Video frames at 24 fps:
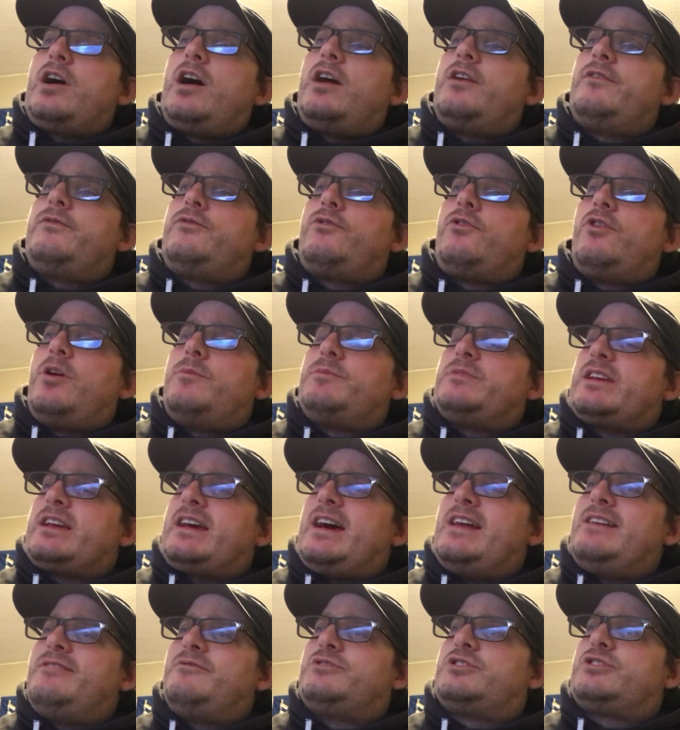card forms. I
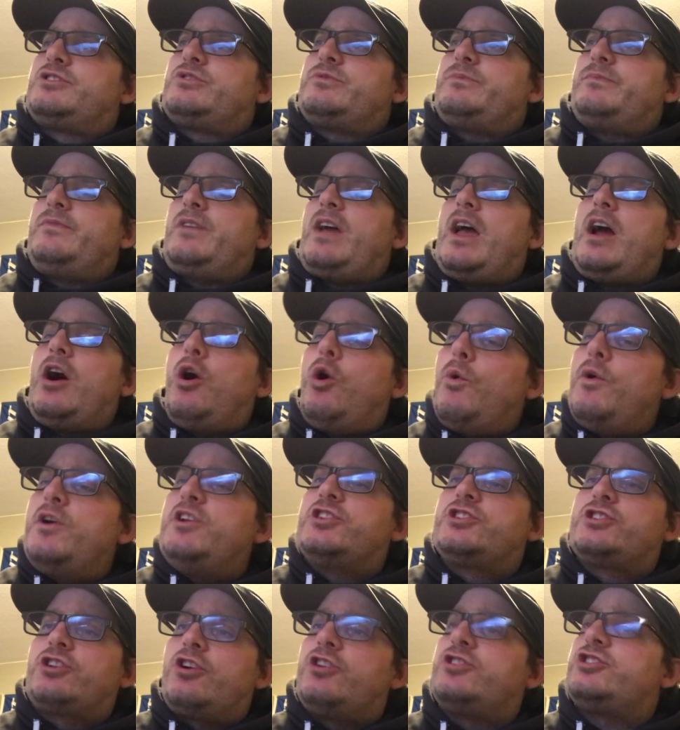kind of was... I
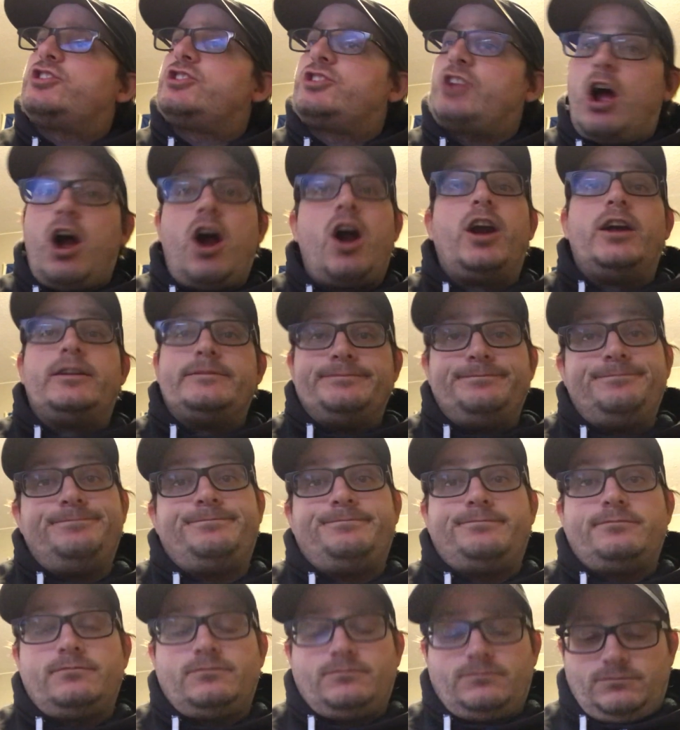always search Starr
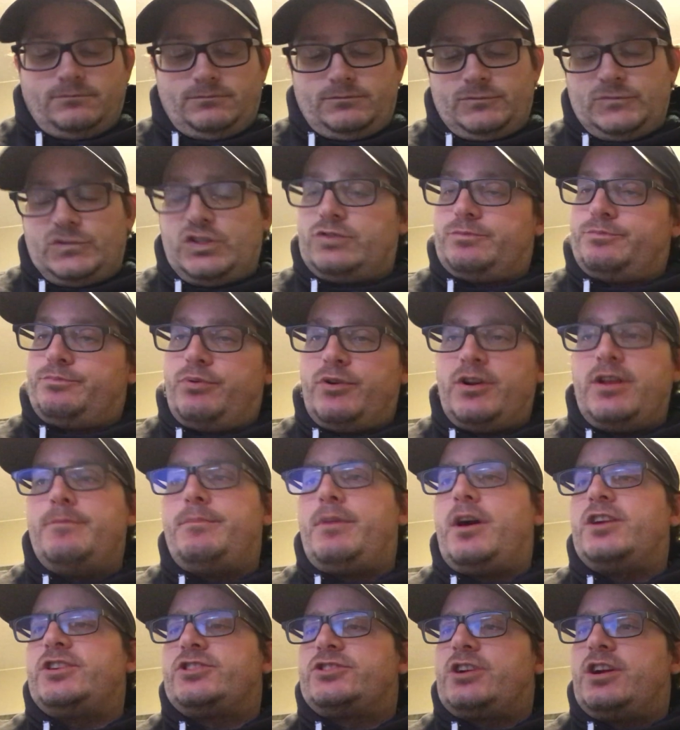just put in
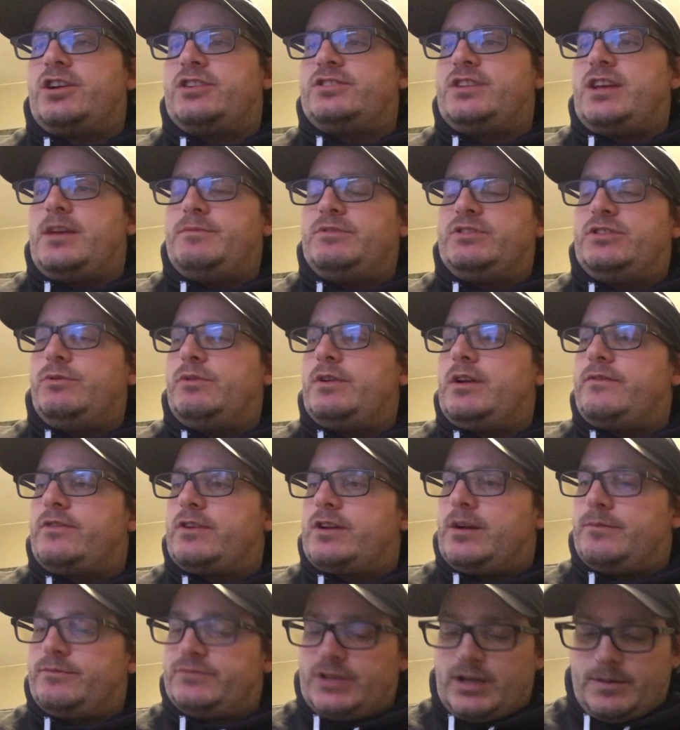Bart Starr's name and see whatever
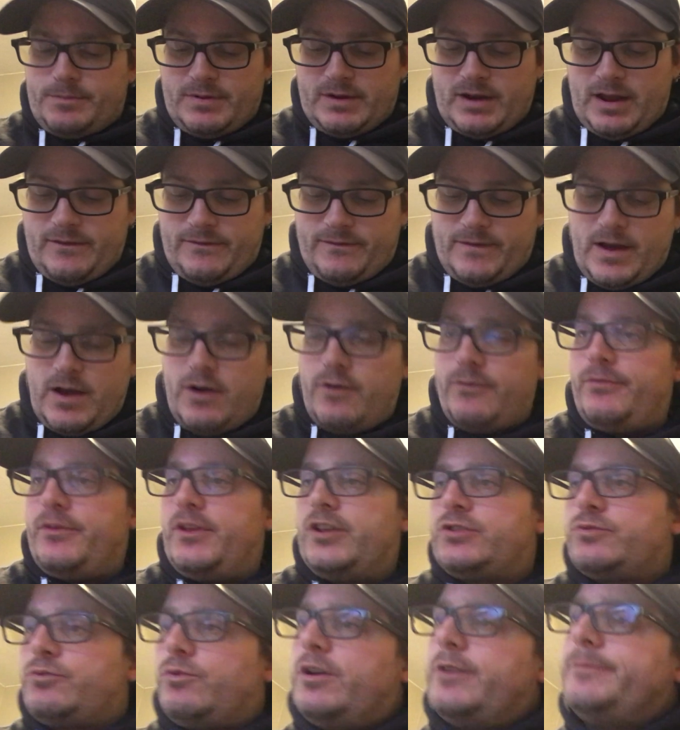comes up. And I found this